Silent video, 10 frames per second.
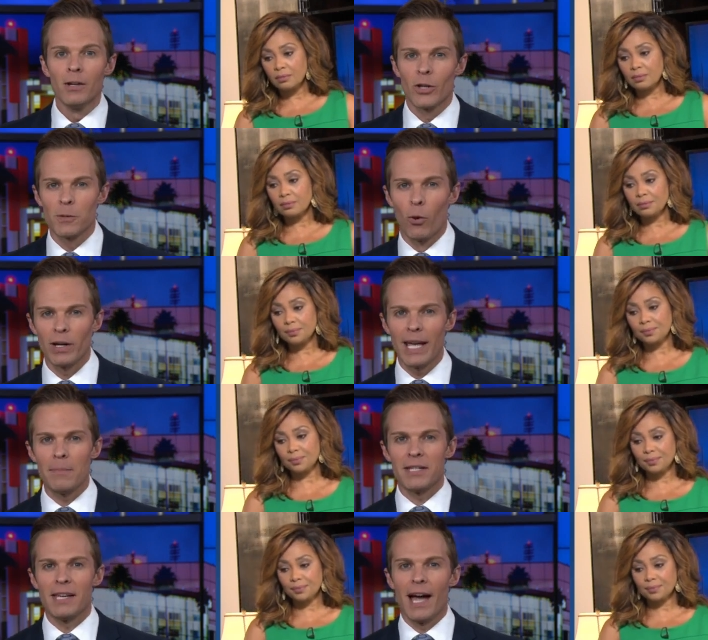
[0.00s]
Speaker 1: This morning,
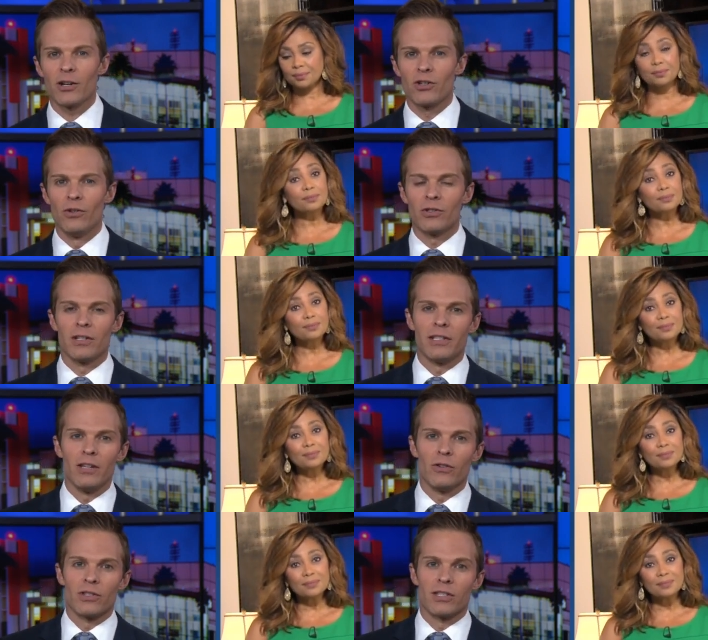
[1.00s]
ABC Action News
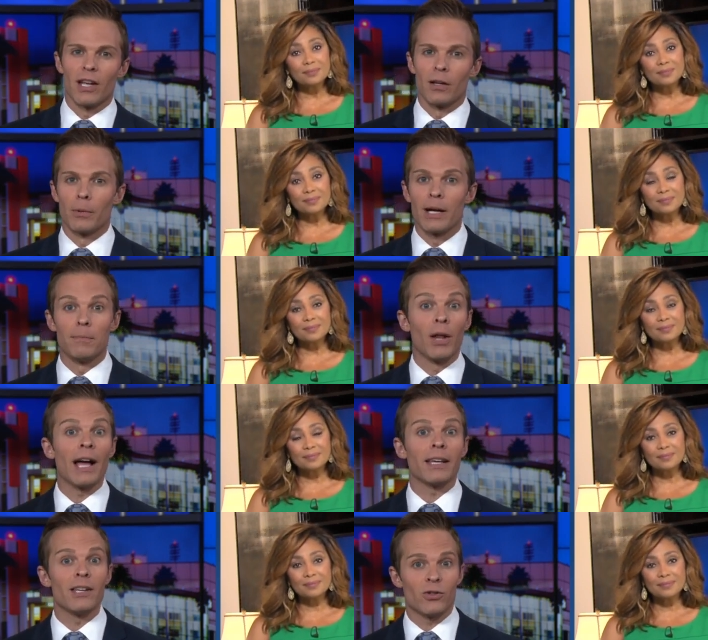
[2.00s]
continues to celebrate
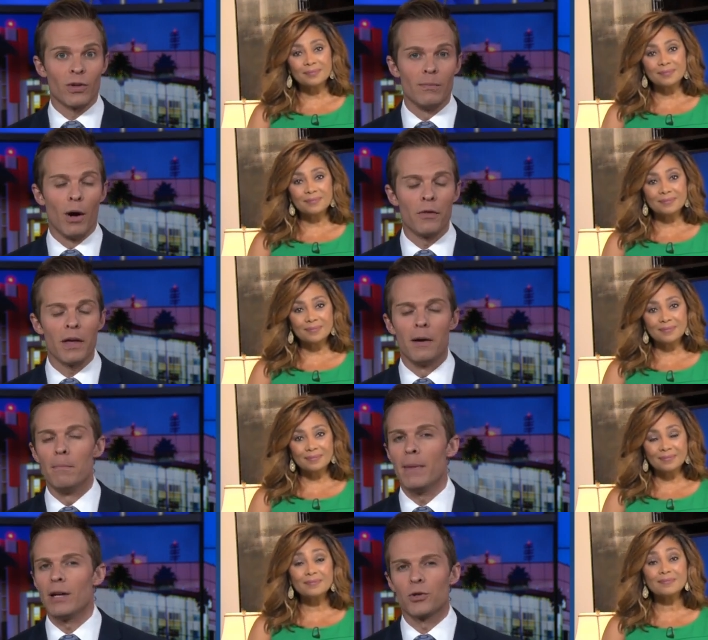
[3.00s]
Black History Month in
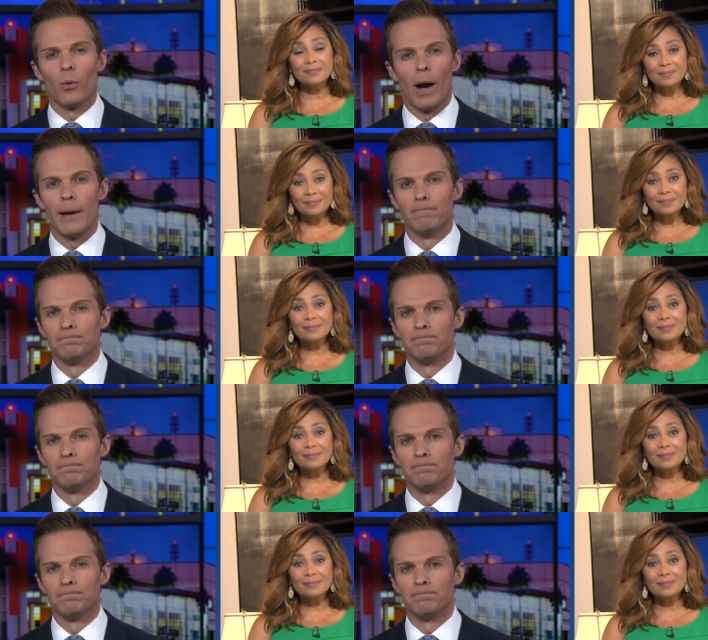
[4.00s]
a major way.